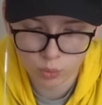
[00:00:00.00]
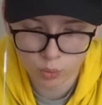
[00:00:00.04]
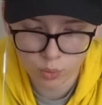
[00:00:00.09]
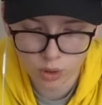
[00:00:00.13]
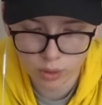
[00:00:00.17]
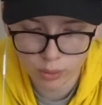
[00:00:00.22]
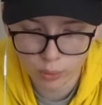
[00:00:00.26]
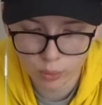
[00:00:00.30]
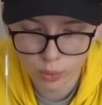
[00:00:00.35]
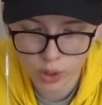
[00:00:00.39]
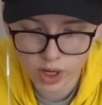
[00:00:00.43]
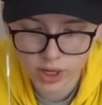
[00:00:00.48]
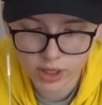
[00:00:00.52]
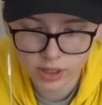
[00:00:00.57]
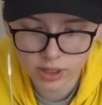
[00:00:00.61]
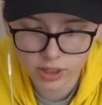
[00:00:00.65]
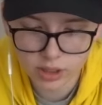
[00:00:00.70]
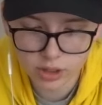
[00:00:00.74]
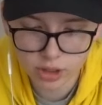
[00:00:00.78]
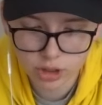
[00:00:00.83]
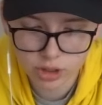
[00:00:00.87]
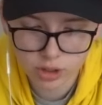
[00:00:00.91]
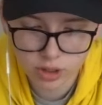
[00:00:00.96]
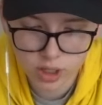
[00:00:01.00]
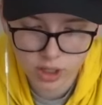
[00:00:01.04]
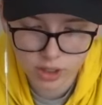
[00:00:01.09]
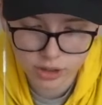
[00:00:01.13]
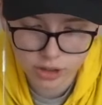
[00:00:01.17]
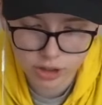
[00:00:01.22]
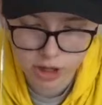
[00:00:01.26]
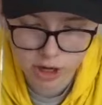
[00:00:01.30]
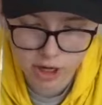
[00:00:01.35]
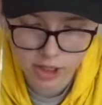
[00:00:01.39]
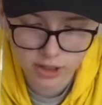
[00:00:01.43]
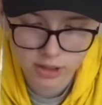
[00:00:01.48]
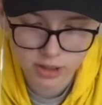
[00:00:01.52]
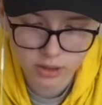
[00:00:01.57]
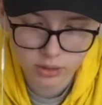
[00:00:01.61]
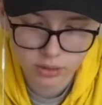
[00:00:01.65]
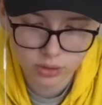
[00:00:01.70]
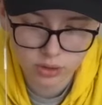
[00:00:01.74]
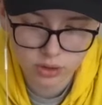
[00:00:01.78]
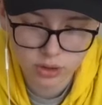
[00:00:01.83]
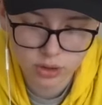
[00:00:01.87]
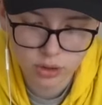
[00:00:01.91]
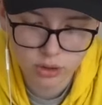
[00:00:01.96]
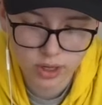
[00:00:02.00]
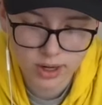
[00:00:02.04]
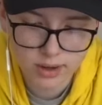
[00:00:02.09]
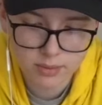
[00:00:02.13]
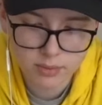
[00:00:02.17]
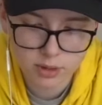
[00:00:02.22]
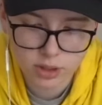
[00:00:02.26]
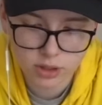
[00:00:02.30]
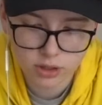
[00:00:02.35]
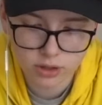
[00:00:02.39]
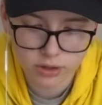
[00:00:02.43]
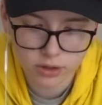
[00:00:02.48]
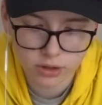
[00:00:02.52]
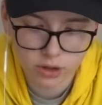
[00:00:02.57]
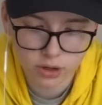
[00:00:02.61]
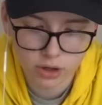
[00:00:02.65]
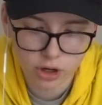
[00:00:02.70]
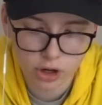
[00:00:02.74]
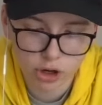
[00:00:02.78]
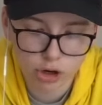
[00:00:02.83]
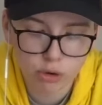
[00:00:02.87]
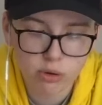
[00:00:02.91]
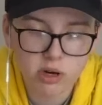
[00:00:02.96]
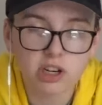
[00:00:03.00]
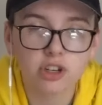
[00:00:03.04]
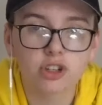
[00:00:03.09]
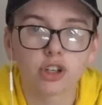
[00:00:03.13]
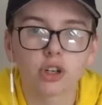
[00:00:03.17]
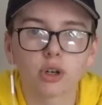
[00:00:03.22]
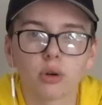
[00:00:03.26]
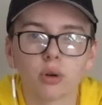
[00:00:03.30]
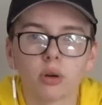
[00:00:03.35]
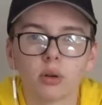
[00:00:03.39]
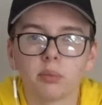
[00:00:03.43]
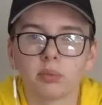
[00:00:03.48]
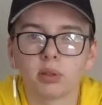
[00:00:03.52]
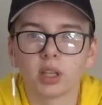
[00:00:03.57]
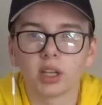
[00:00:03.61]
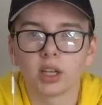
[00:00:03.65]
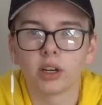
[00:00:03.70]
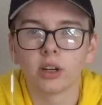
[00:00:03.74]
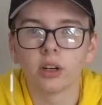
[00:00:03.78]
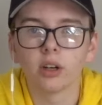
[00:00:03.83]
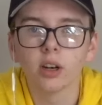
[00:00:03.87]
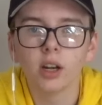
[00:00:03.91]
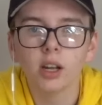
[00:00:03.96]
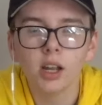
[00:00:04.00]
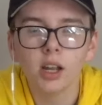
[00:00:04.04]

1 red, Shock deals 2 damage to a target creature or player.